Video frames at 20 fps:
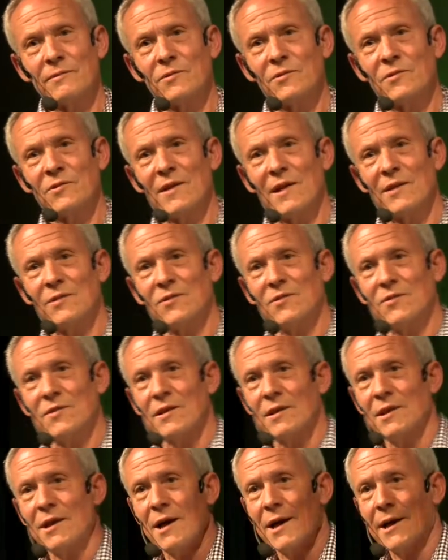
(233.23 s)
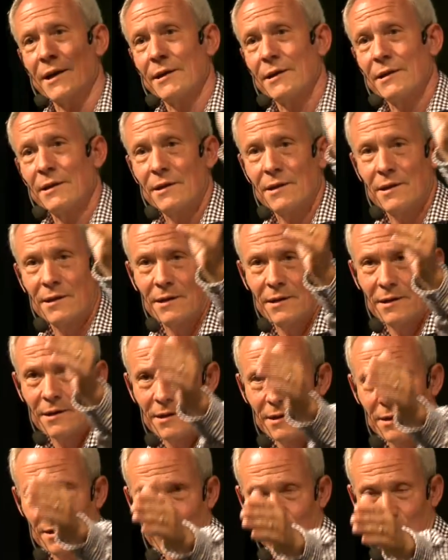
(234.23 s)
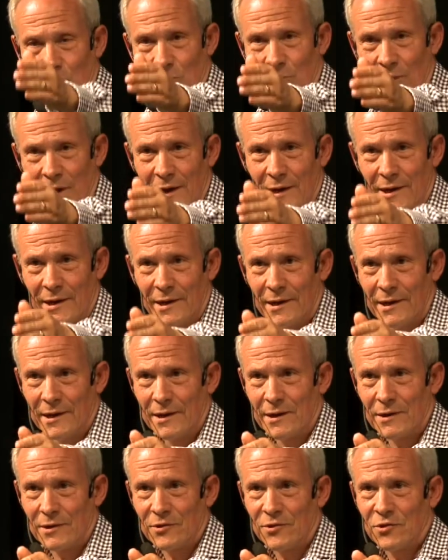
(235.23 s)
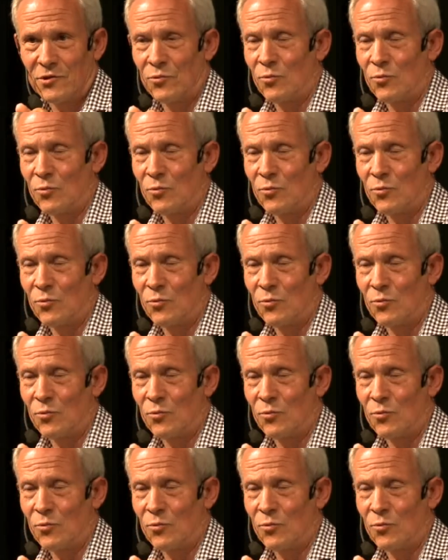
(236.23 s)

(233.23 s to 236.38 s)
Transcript: sends the line right to